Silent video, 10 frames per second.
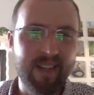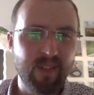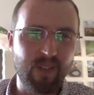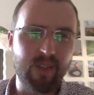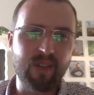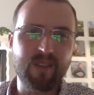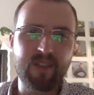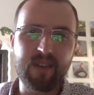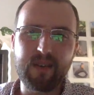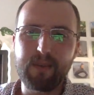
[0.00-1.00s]

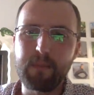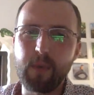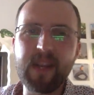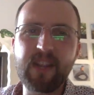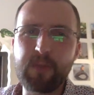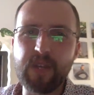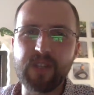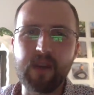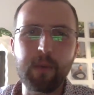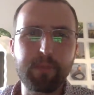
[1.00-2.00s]
to marine species.
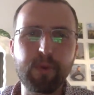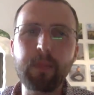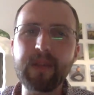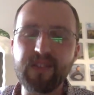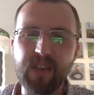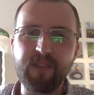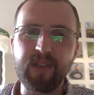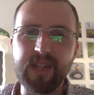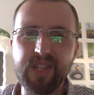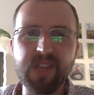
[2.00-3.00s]
I would probably say for
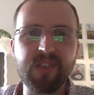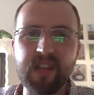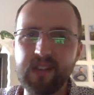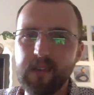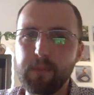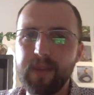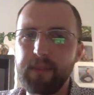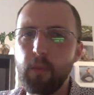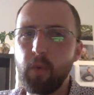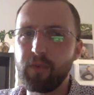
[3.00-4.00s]
logistics, there'll be
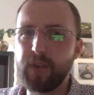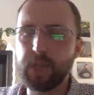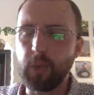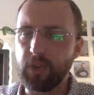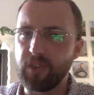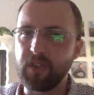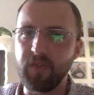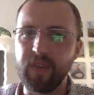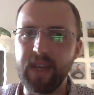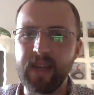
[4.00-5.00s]
more freshwater
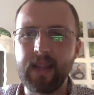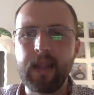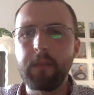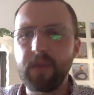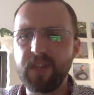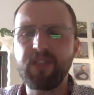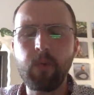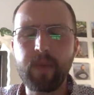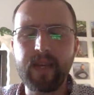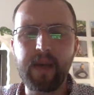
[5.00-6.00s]
stuff in it, but there'll still
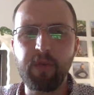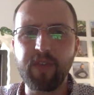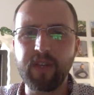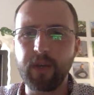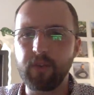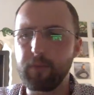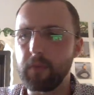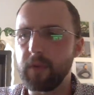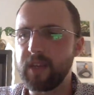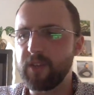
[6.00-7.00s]
be a healthy dose of
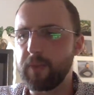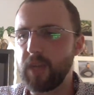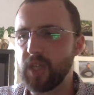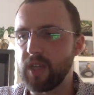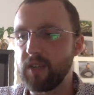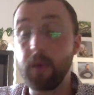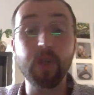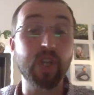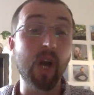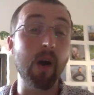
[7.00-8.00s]
marine species. Oh, and
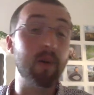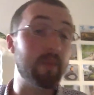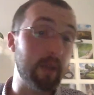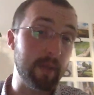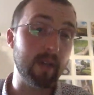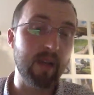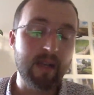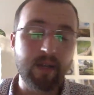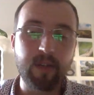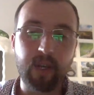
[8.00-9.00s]
sharks. I'm going to be
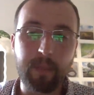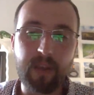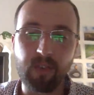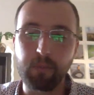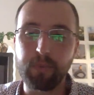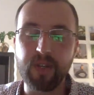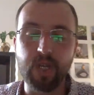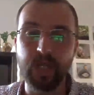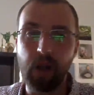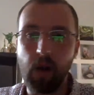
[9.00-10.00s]
doing a piece on British
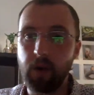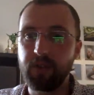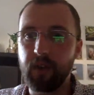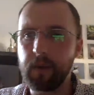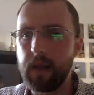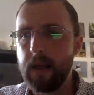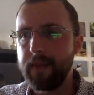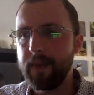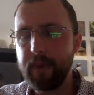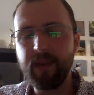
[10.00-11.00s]
sharks. So
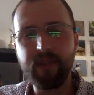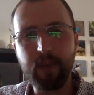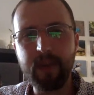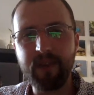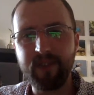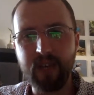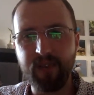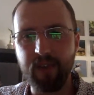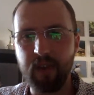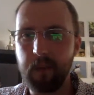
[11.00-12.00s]
there'll be a fair
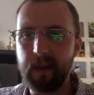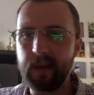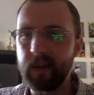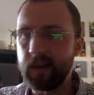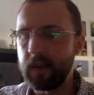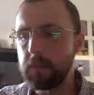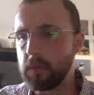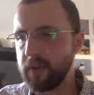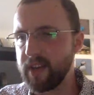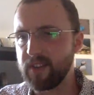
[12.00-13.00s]
few
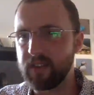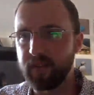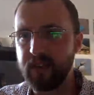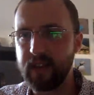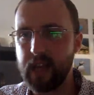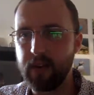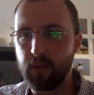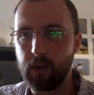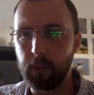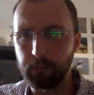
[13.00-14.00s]
marine stuff in there as
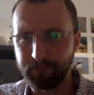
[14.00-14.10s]
well.